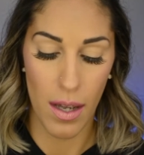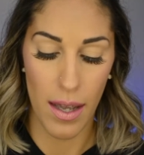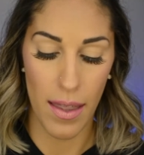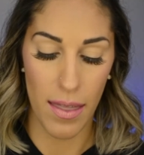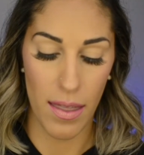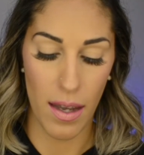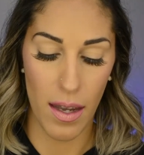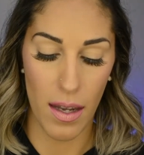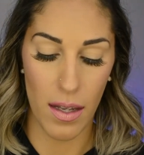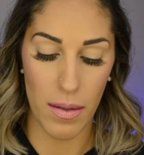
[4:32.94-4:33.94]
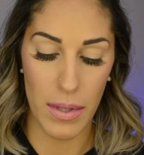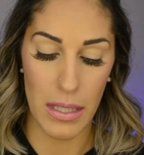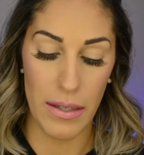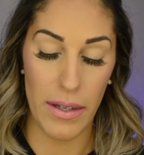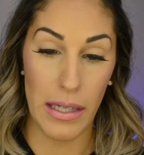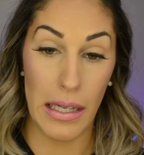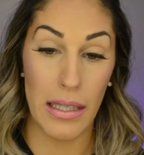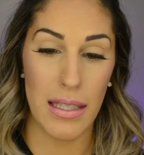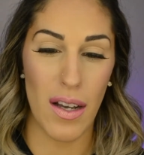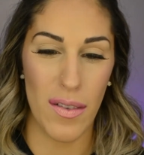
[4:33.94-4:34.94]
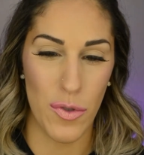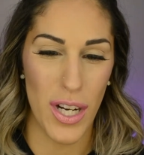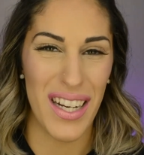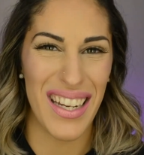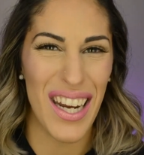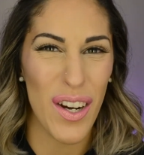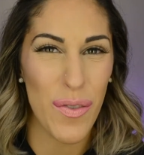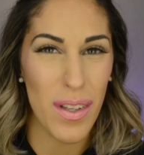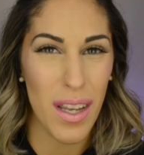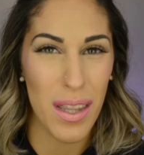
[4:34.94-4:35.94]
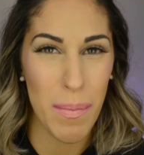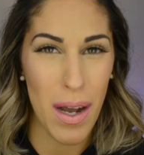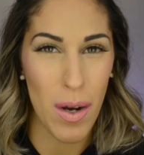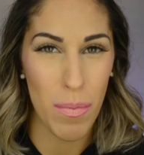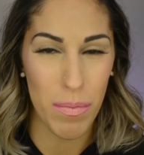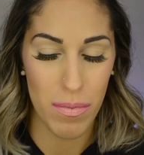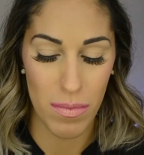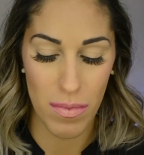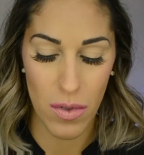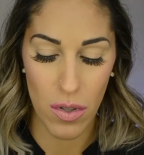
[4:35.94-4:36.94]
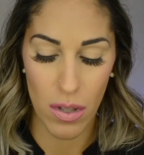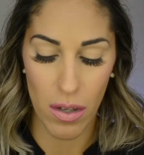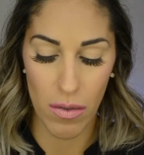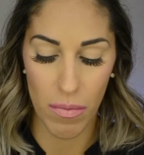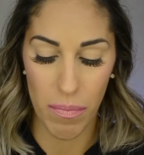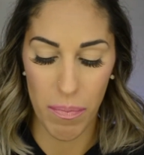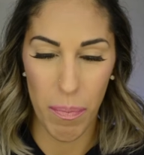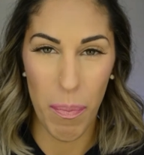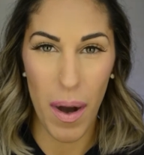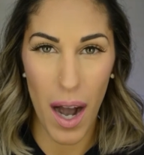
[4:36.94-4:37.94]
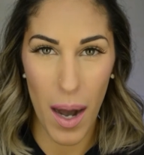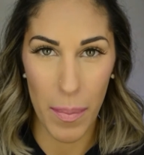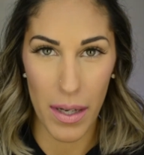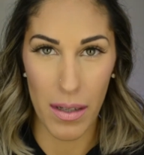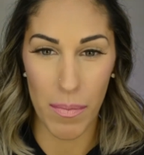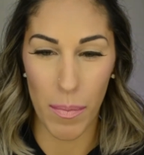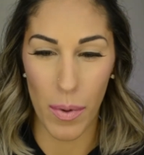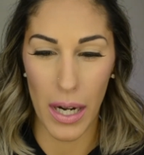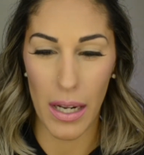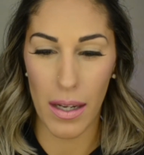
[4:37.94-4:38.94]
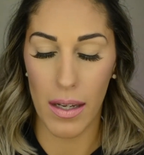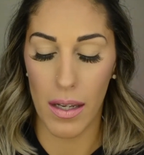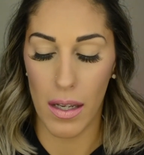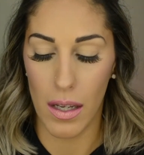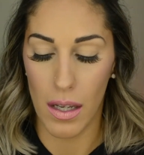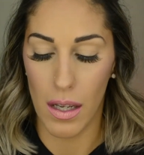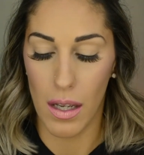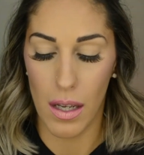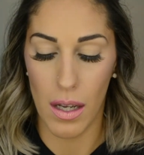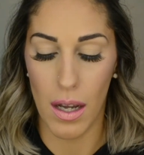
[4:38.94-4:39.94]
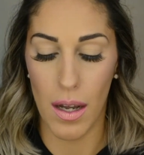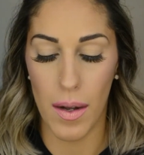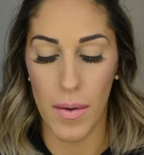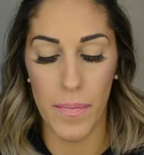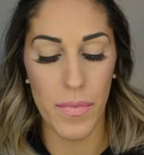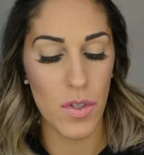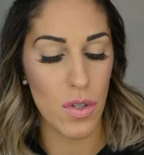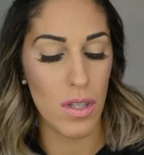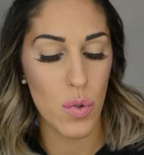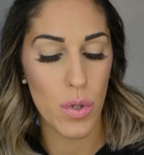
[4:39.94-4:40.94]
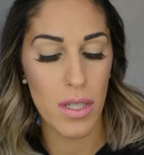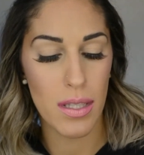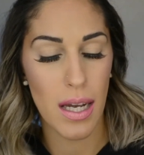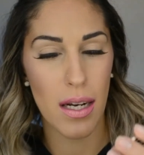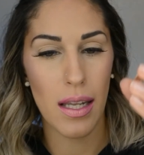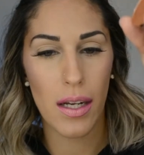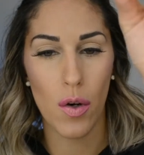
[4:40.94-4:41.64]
And then, let me see if I can get this out. Try to carefully get them out so they don't pop and break. So this one is kind of like an